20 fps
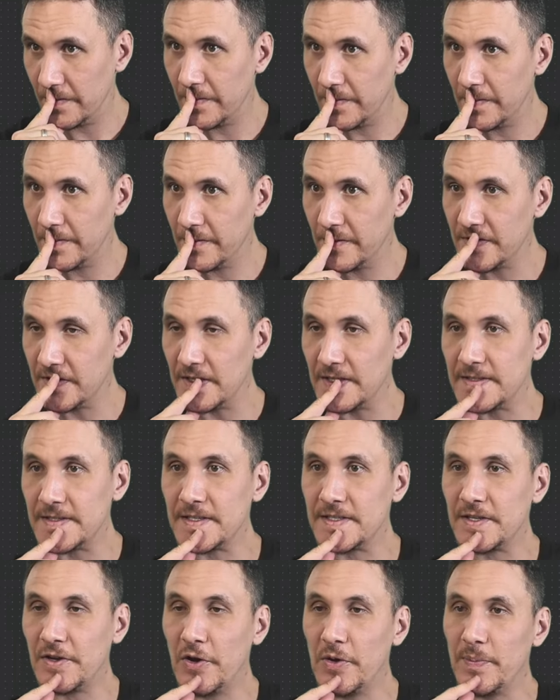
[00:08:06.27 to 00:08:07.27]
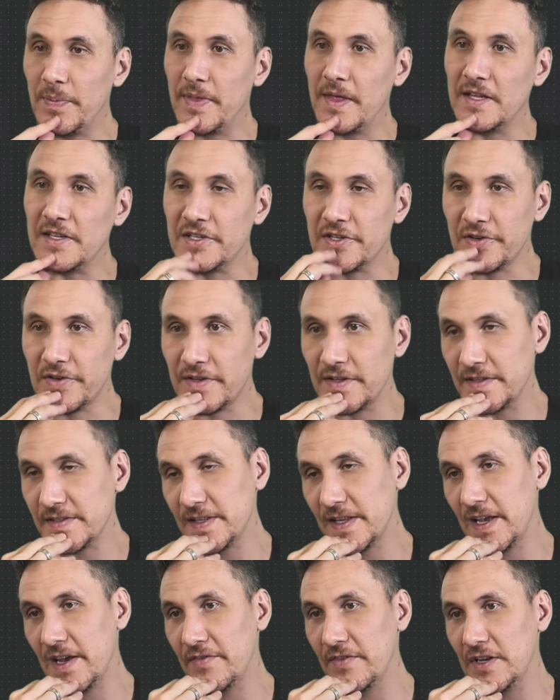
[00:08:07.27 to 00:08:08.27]
So let's just hope that Jira
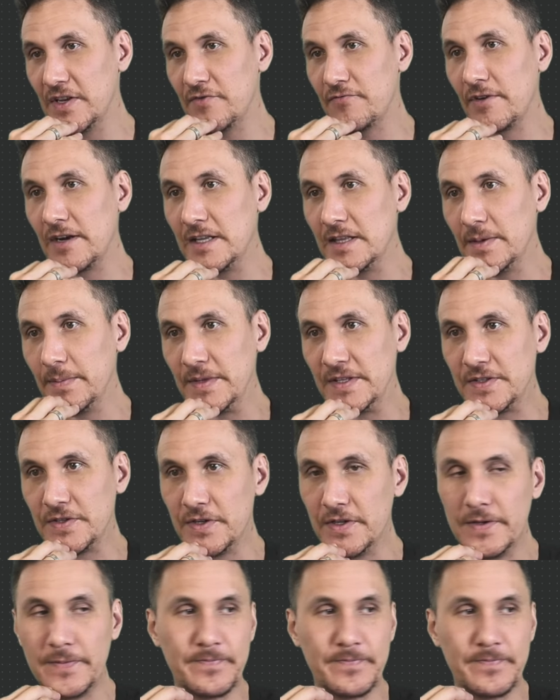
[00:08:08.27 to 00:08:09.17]
doesn't have any rate limits on it.